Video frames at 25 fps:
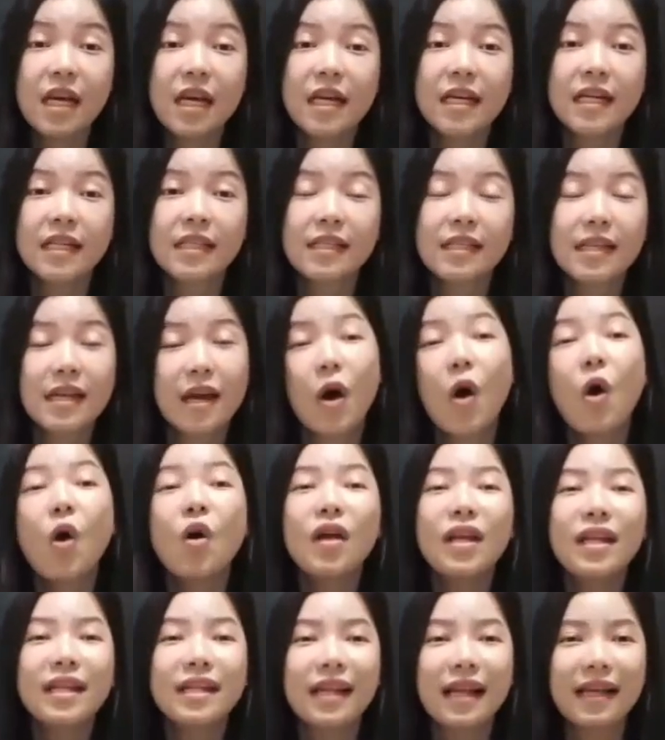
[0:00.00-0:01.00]
They are all
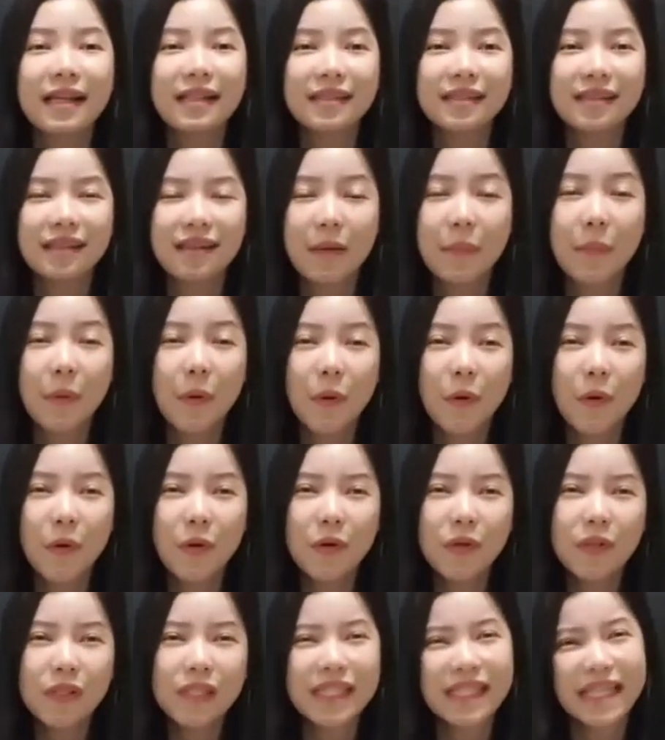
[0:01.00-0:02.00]
in like
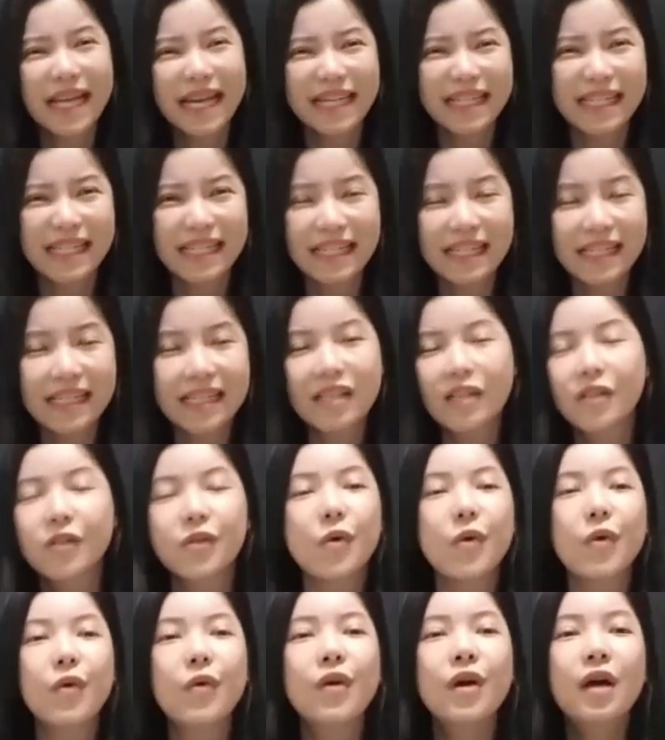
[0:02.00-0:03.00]
Singapore standards,
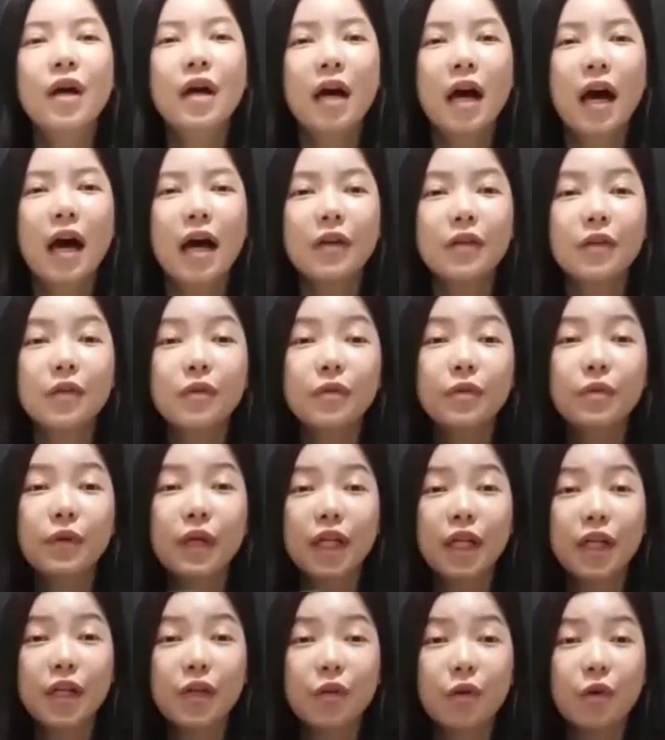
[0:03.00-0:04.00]
so I don't
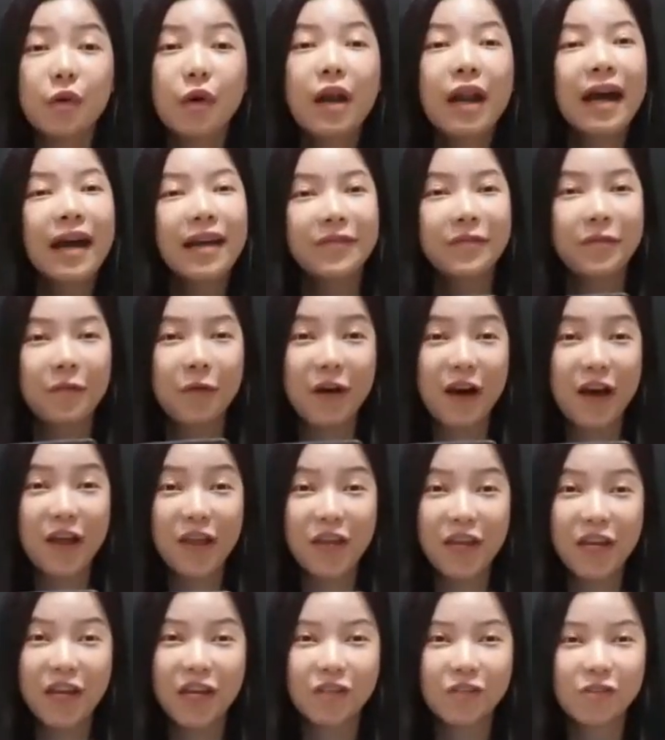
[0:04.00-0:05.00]
really know like for
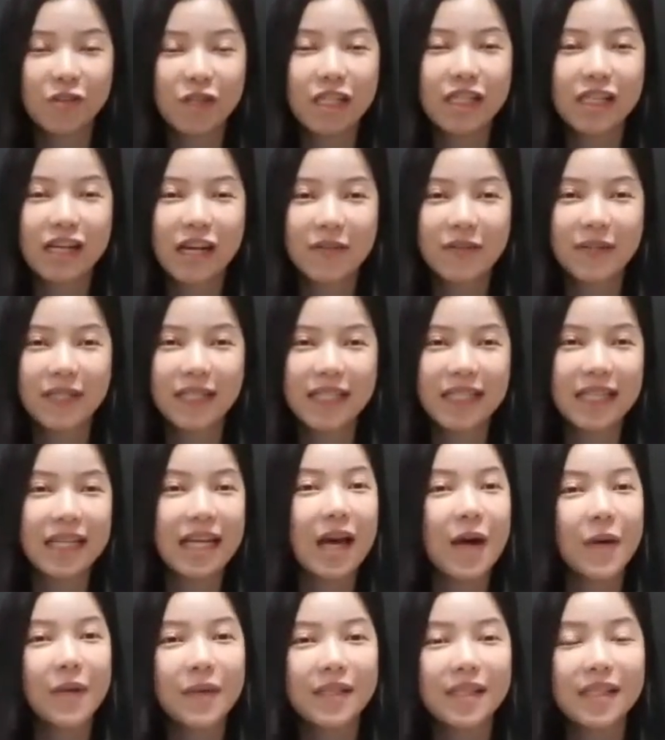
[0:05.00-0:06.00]
other countries' currency
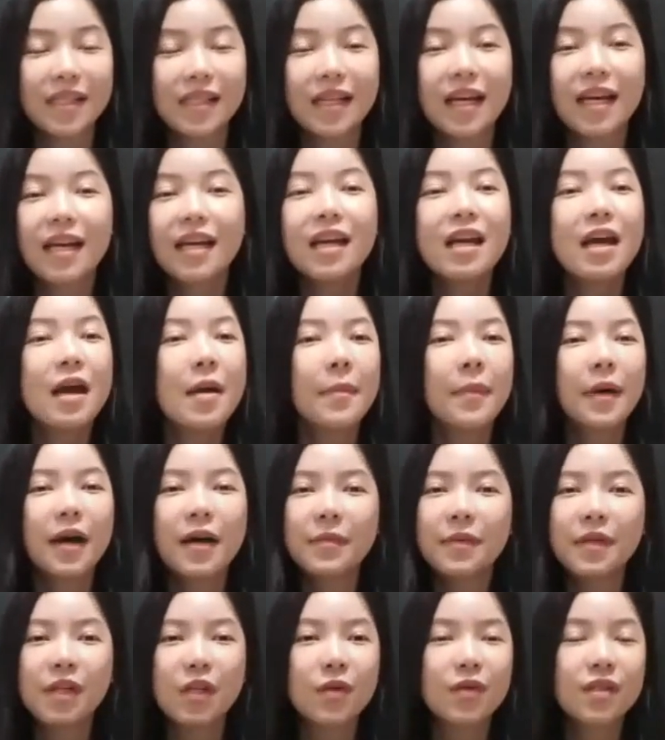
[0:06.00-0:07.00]
how is it like, but
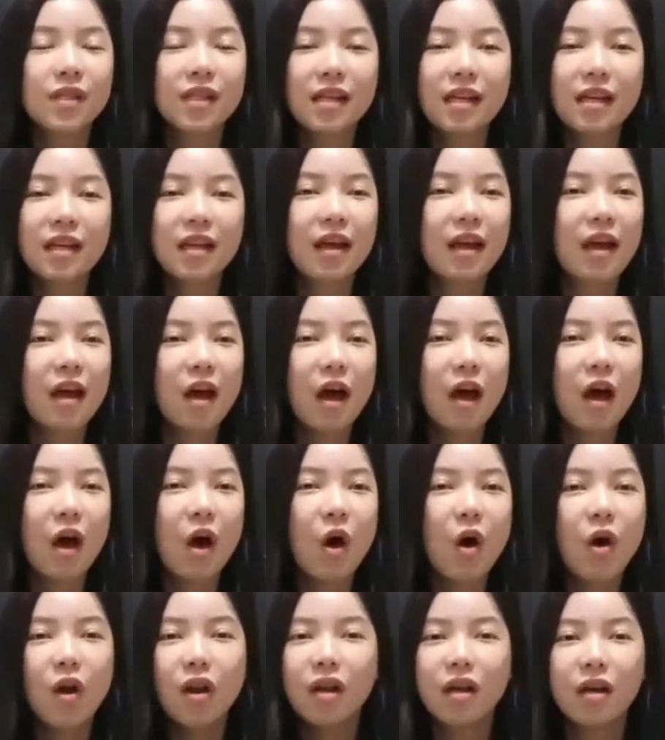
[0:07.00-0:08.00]
I've been using it
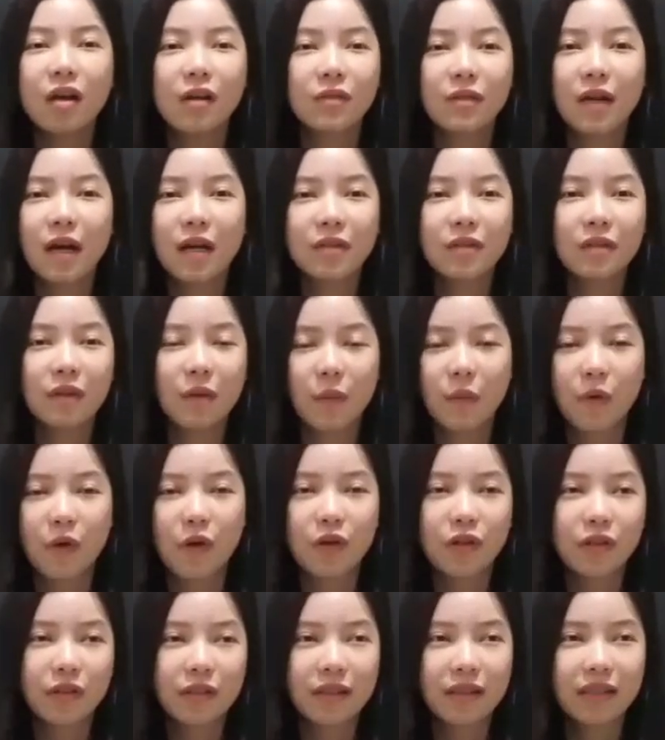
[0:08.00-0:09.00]
all around the
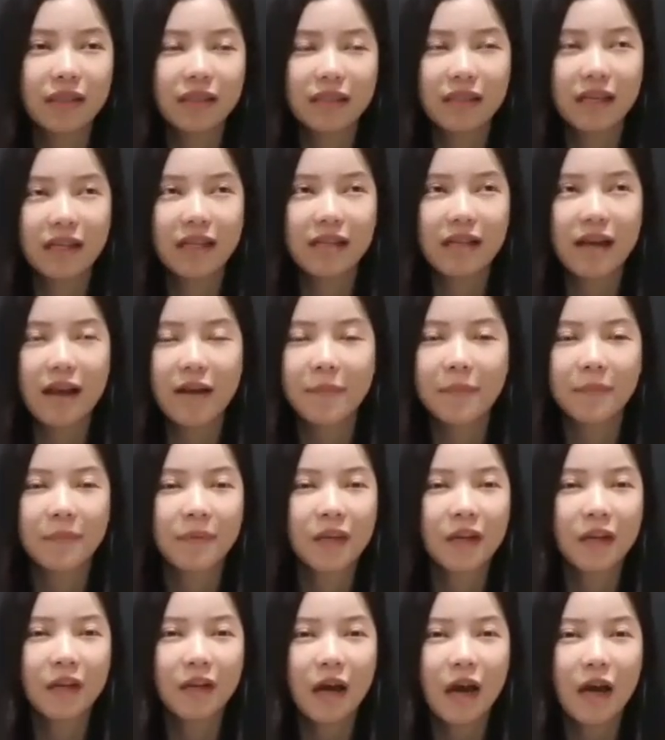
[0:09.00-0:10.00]
world. It's like
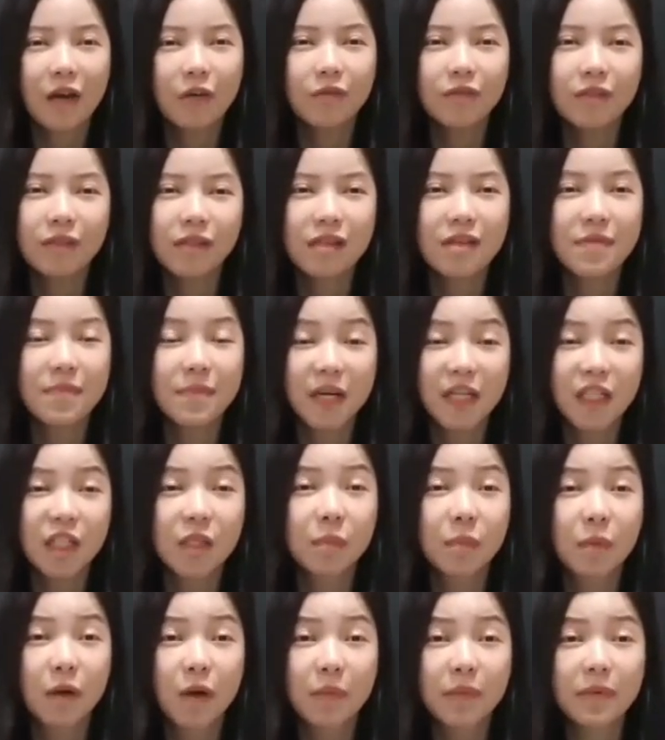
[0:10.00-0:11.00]
I don't see
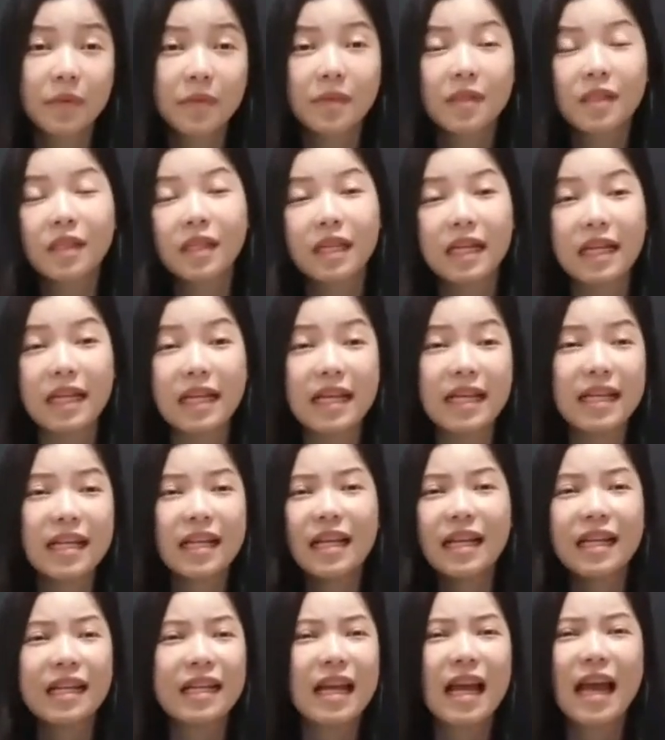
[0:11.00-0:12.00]
much problems in it.
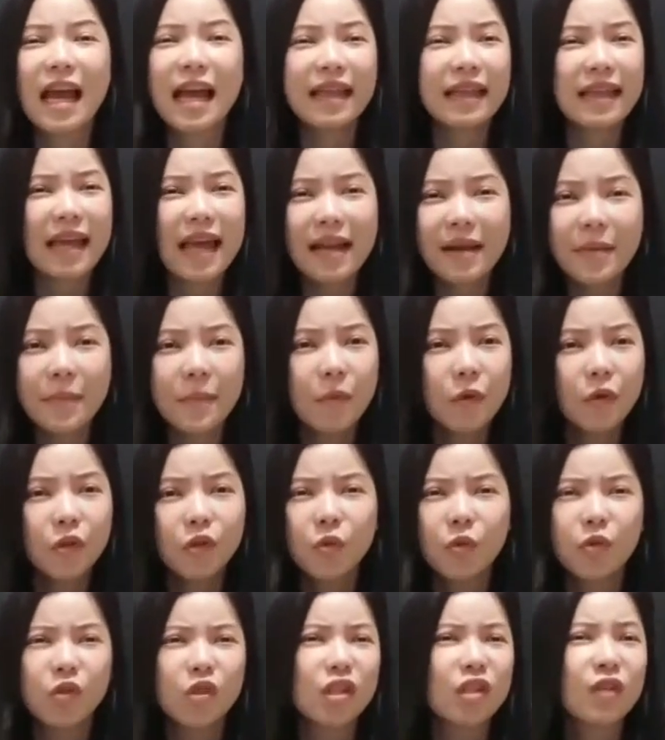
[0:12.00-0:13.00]
And at most
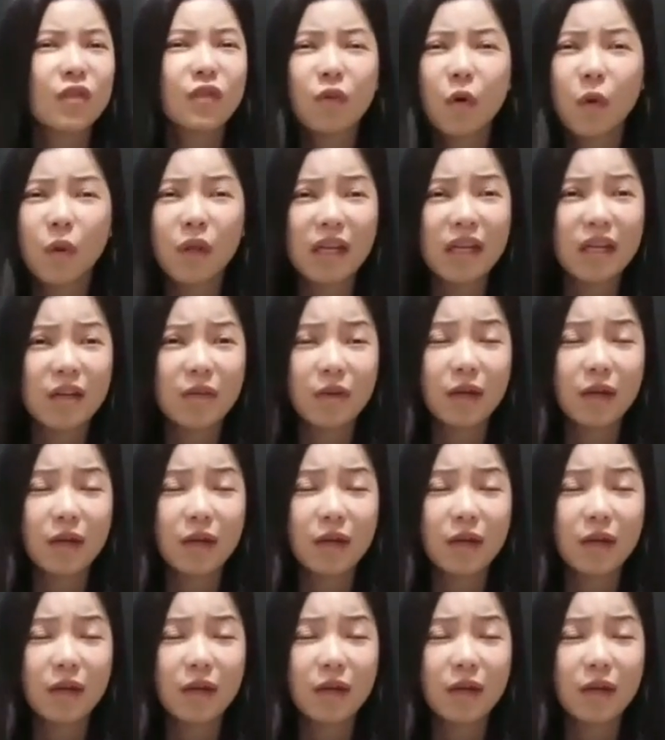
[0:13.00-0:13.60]
you would just fold it,